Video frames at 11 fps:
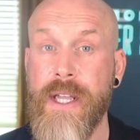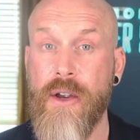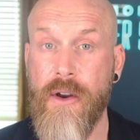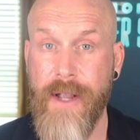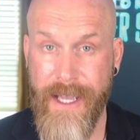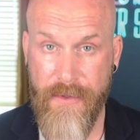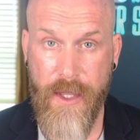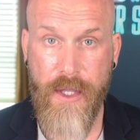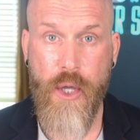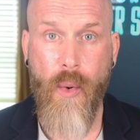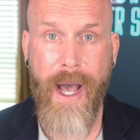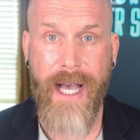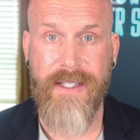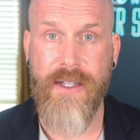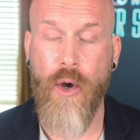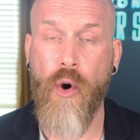year in the
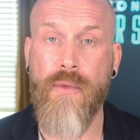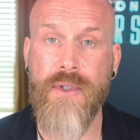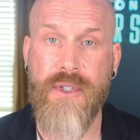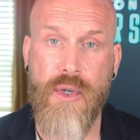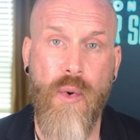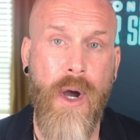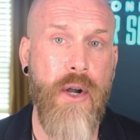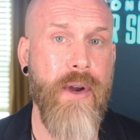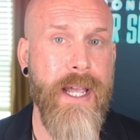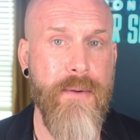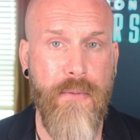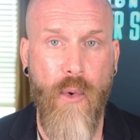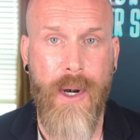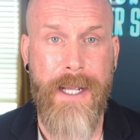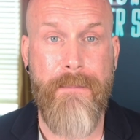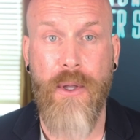US, over
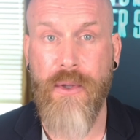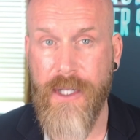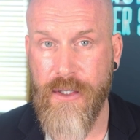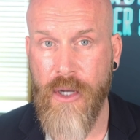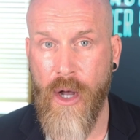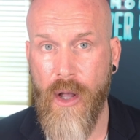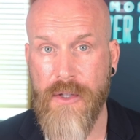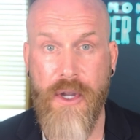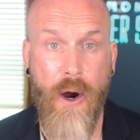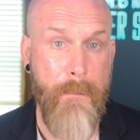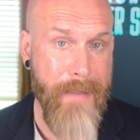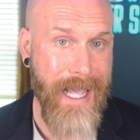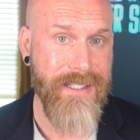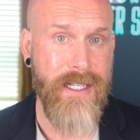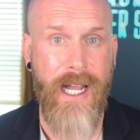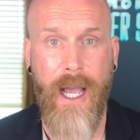240 million calls are made to